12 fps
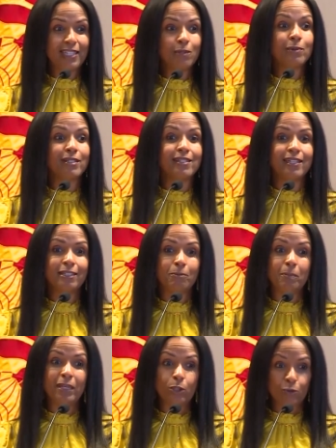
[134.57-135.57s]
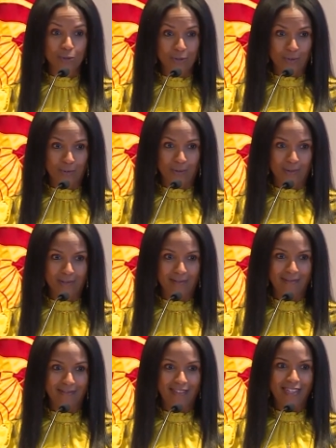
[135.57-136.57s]
he was in middle school
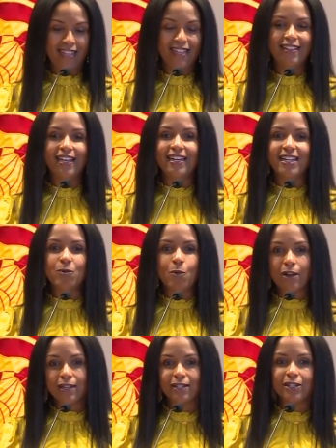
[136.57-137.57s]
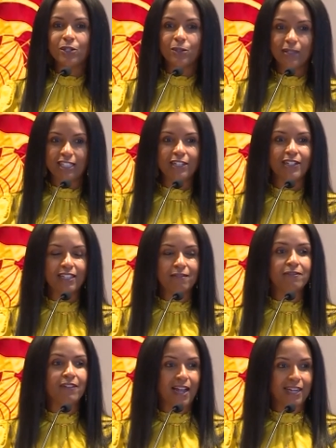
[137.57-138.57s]
that he wanted a career in
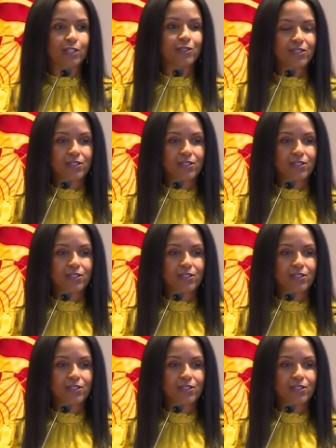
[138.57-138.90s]
fire